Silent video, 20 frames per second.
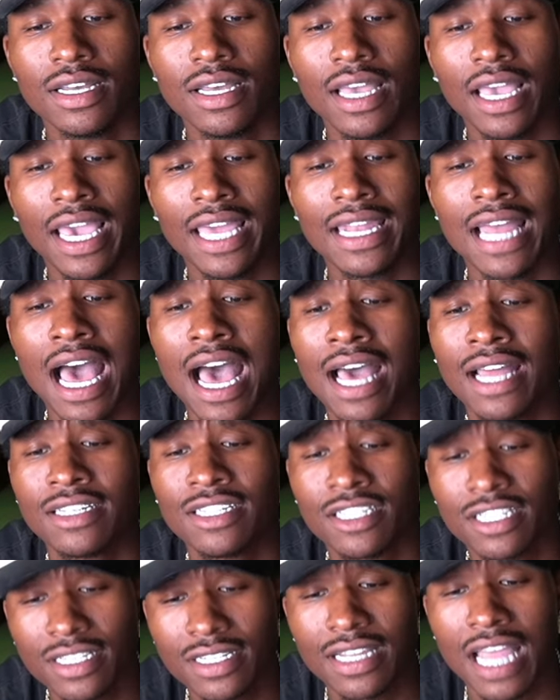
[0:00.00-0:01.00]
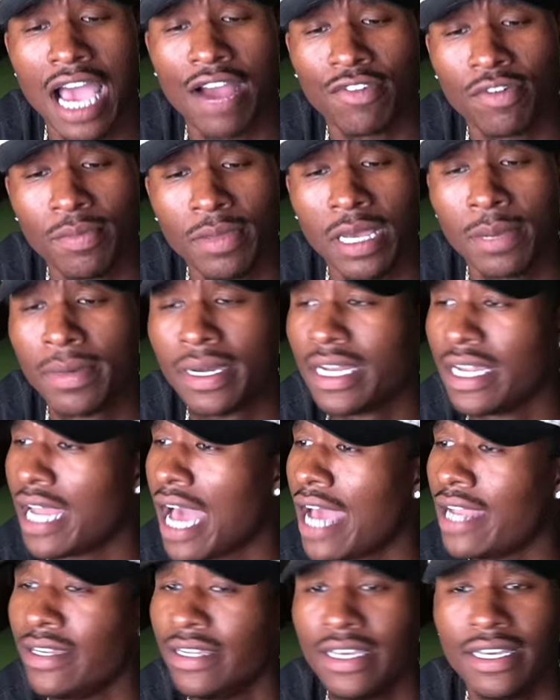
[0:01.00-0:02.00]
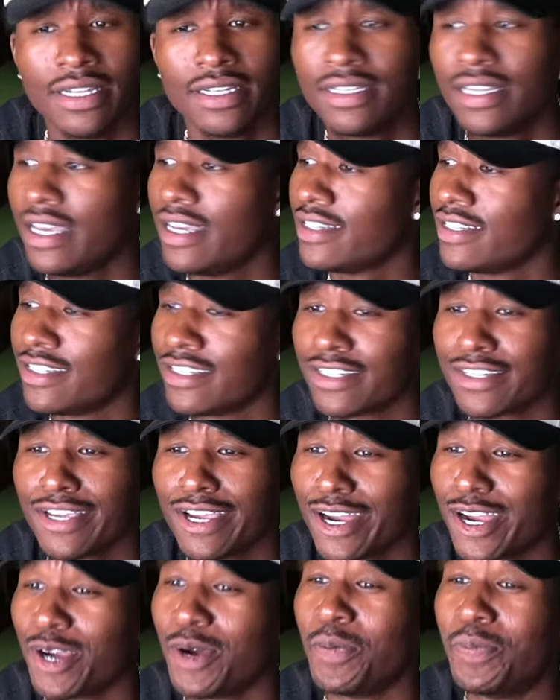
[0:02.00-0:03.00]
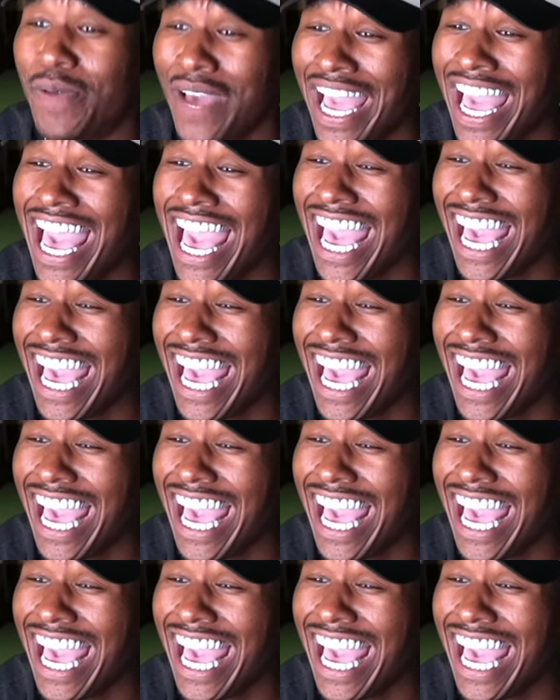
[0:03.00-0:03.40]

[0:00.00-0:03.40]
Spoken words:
And I just now remember that I didn't text this girl back.